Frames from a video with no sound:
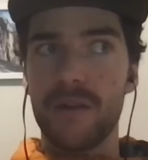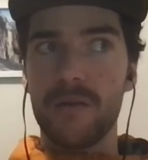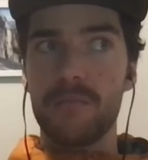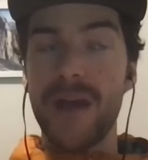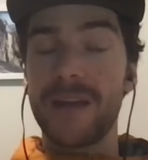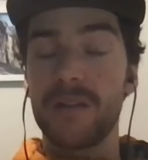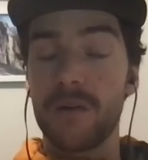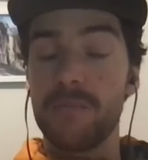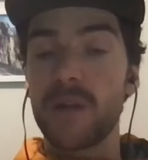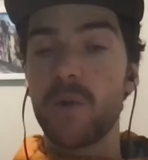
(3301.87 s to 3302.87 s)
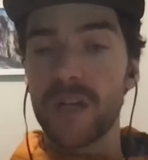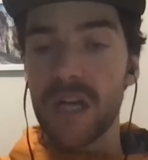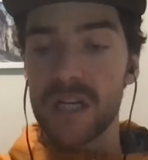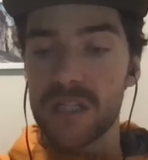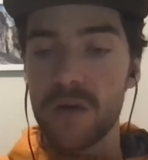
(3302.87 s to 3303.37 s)
they're a bank they're a bitcoin
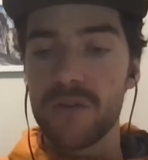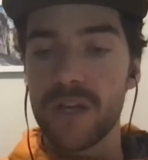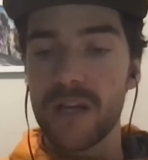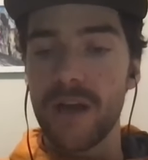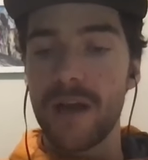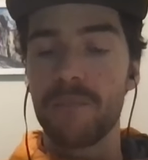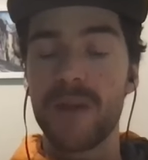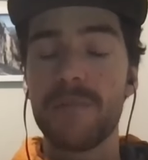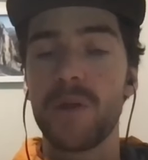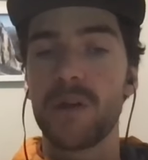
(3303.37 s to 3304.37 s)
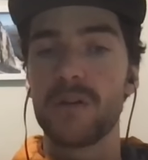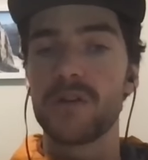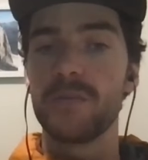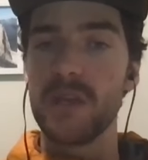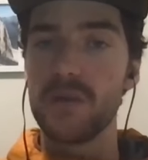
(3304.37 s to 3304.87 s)
custodian and people are going
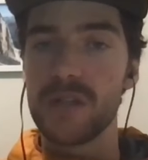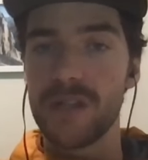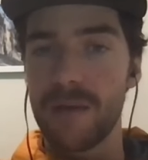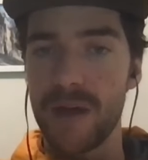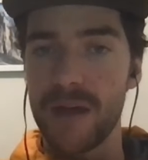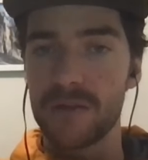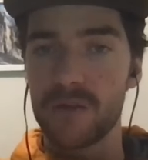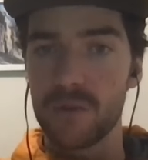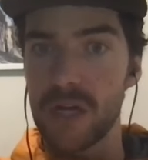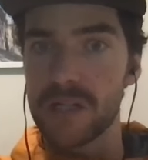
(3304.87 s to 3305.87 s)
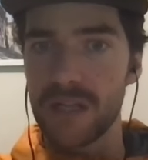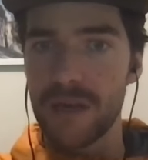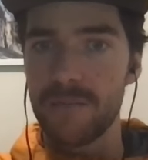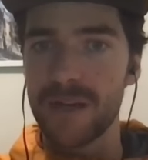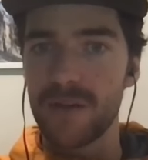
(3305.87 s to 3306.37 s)
to be using that bank to custody
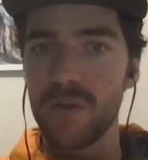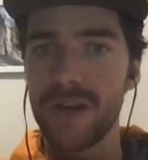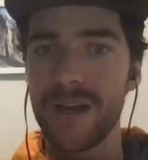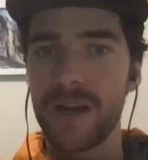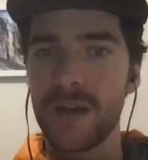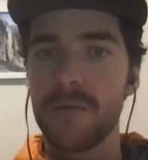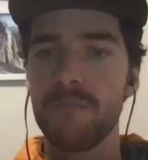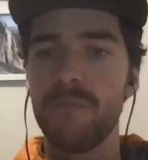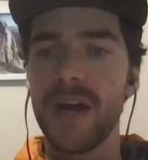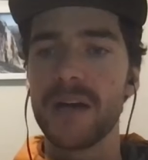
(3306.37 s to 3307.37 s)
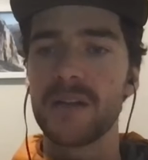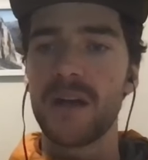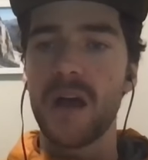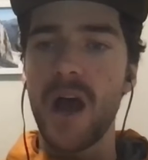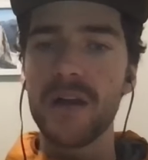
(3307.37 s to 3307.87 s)
their bitcoin but
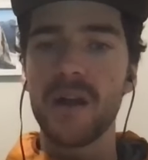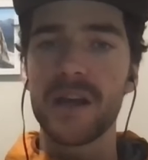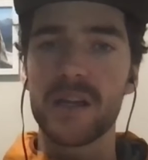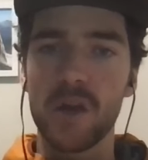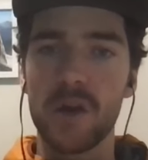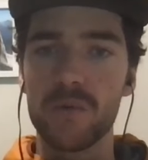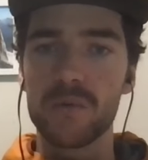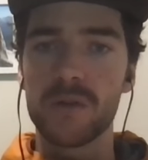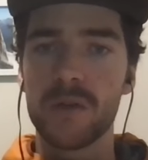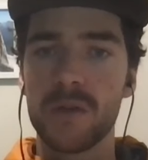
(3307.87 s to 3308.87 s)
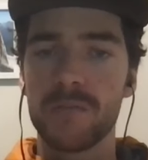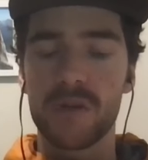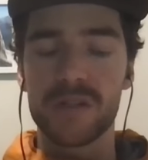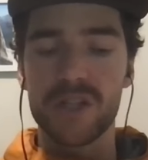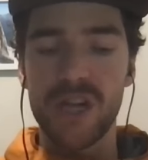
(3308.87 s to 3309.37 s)
unlike gold
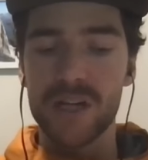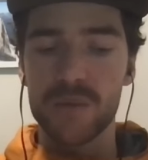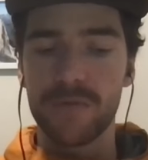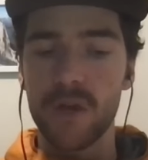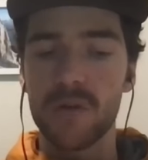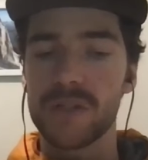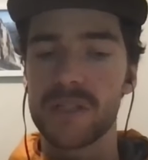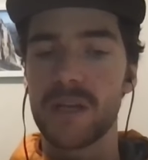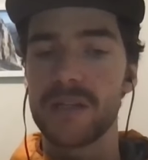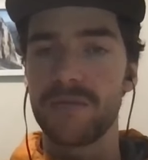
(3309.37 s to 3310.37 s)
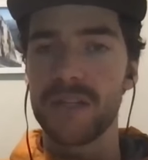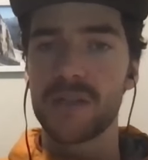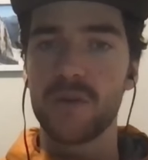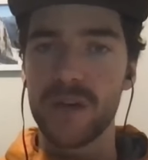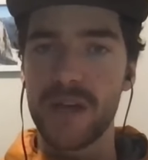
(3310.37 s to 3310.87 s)
because the challenge with gold is that it's
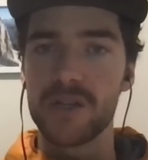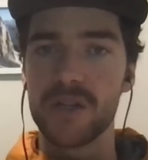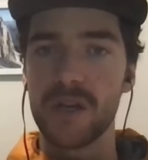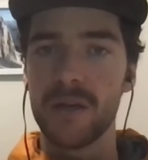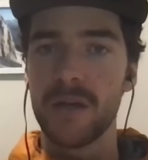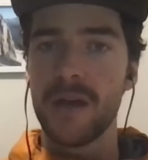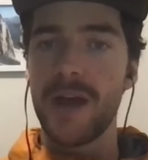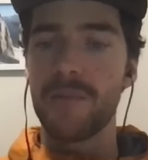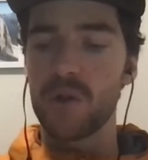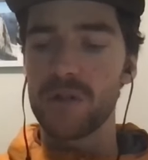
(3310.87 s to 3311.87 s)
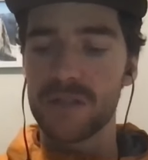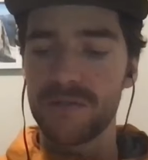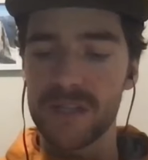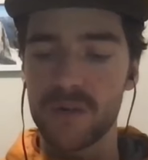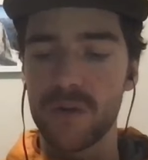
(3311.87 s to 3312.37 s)
physical in nature and because it's
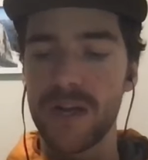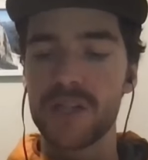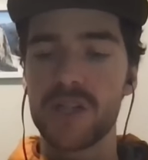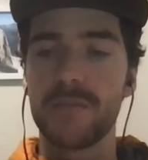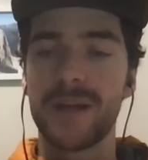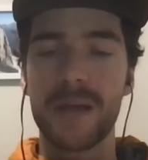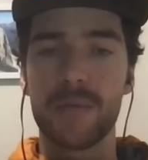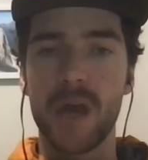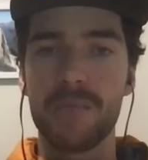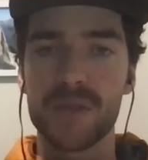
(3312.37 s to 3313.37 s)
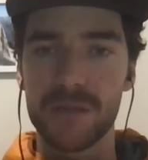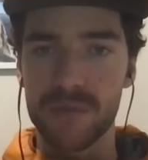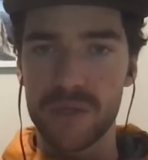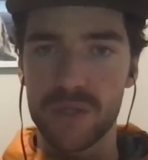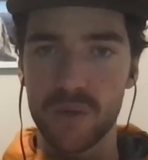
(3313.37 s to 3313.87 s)
physical in nature it became cumbersome
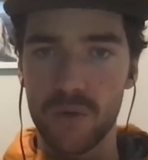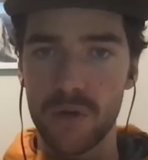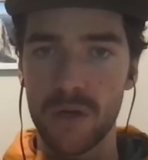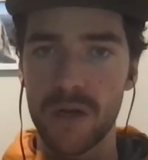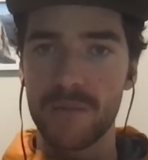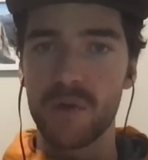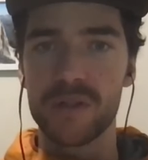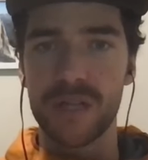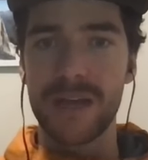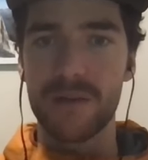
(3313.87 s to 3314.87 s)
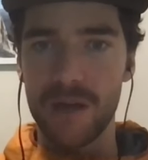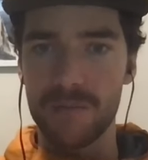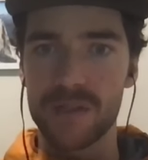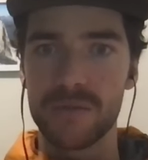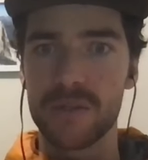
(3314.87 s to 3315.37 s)
to store because it came
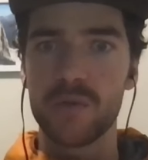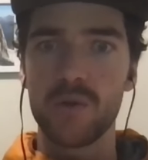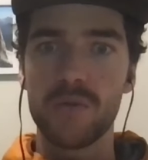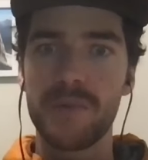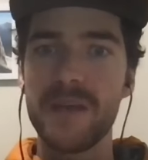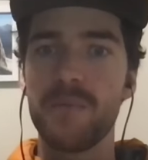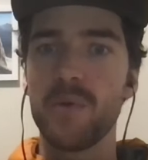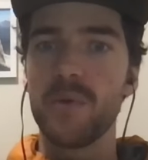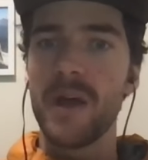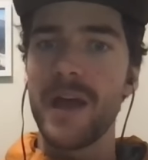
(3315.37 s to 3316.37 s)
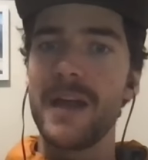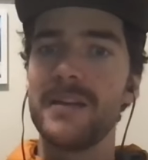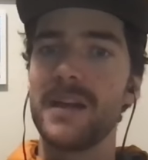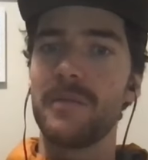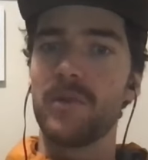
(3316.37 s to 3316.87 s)
cumbersome to store, people
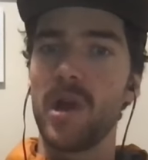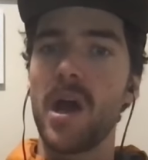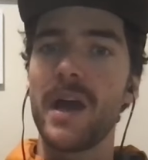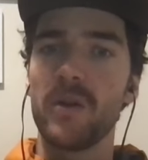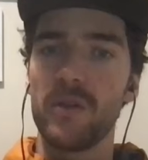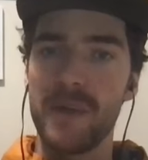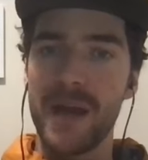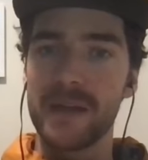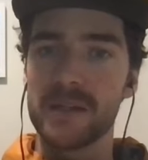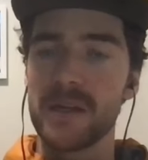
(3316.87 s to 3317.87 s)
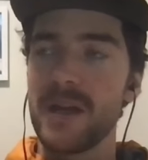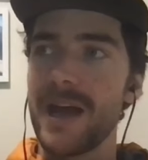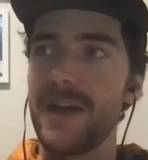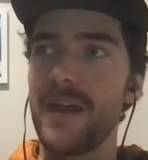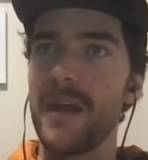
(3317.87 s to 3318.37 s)
ended up relying on the banks,
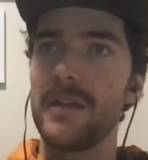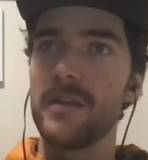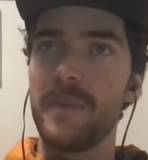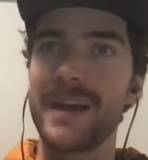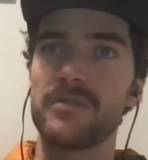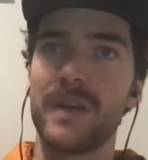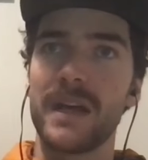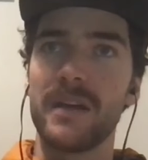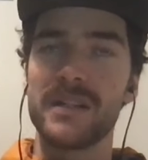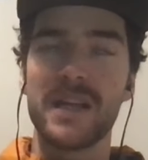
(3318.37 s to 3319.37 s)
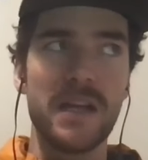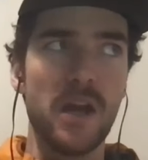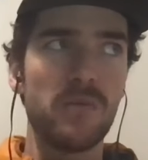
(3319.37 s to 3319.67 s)
and the banks recognized, hey, no